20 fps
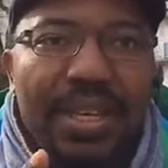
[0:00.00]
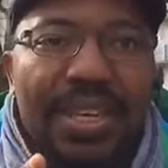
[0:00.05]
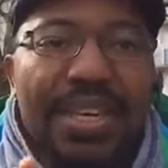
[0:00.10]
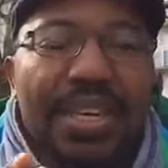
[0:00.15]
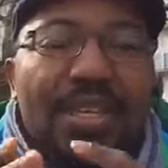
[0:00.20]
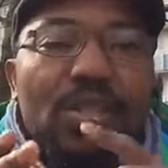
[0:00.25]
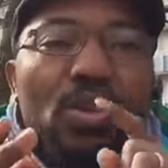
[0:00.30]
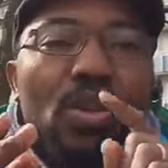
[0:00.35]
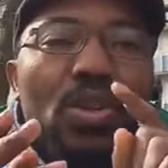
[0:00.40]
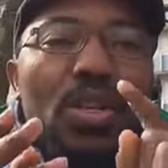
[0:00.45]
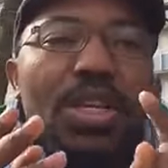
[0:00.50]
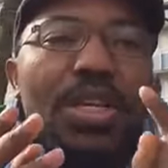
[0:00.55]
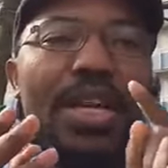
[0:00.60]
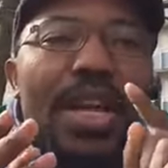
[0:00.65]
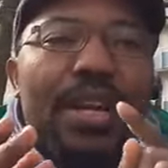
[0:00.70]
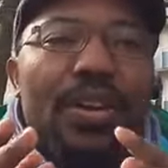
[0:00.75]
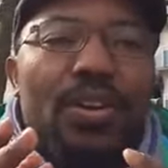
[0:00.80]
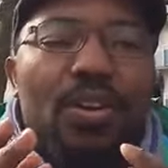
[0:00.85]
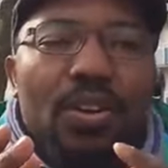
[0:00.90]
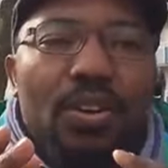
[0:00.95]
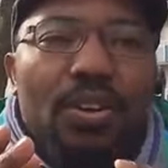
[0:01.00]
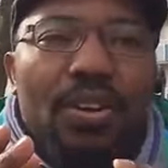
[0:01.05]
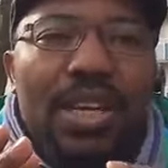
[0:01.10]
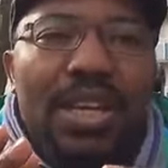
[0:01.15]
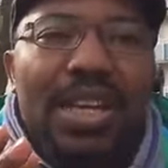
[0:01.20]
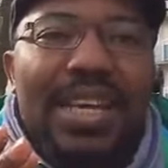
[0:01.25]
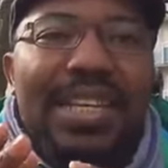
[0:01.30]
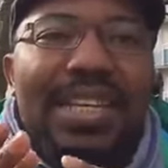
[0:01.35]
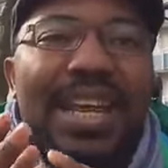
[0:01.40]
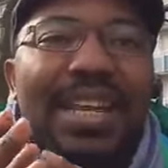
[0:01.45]
It's only your color
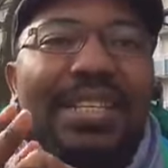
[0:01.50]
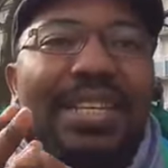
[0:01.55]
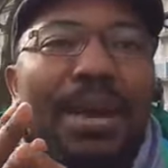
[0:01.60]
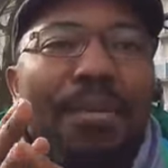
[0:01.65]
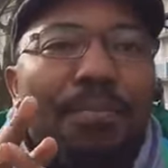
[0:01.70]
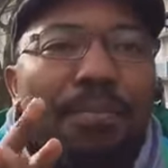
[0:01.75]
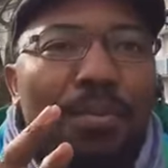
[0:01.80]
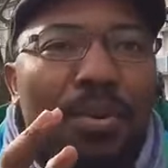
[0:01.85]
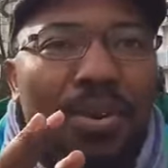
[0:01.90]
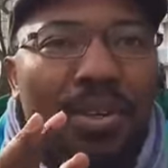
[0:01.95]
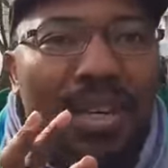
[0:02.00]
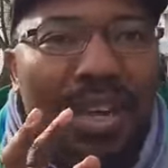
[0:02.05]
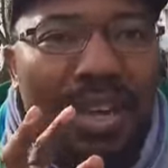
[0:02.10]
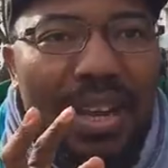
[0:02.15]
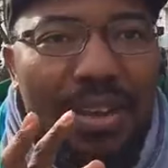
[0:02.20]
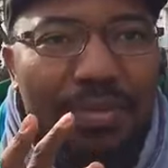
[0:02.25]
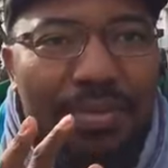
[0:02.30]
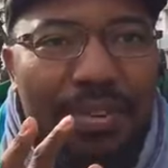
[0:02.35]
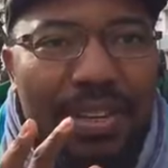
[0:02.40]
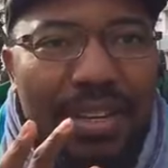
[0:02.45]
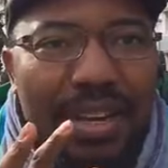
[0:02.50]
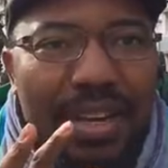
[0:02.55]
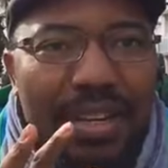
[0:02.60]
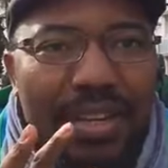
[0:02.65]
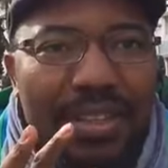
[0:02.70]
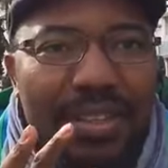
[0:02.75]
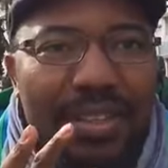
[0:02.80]
that can born an African.